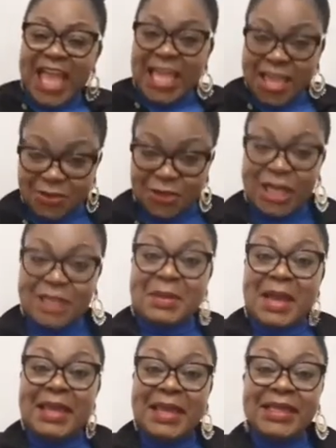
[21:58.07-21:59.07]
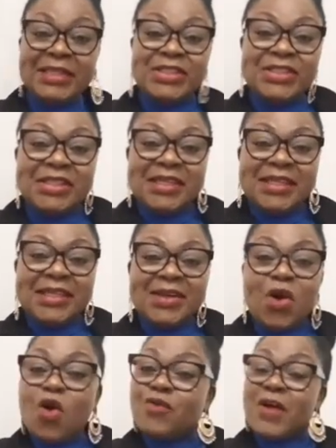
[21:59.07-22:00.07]
even at my age,
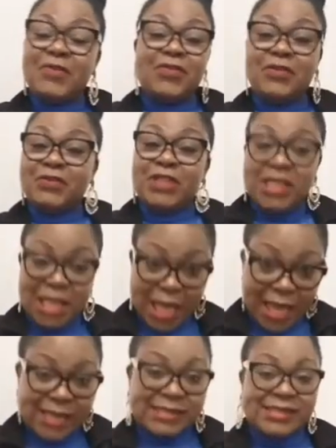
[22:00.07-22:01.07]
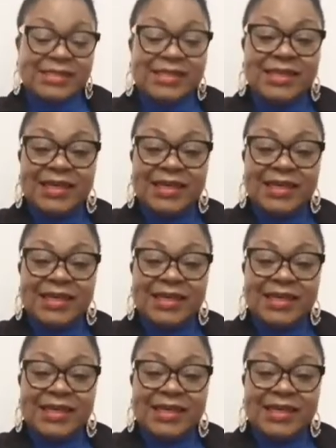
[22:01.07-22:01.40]
over 50, yes,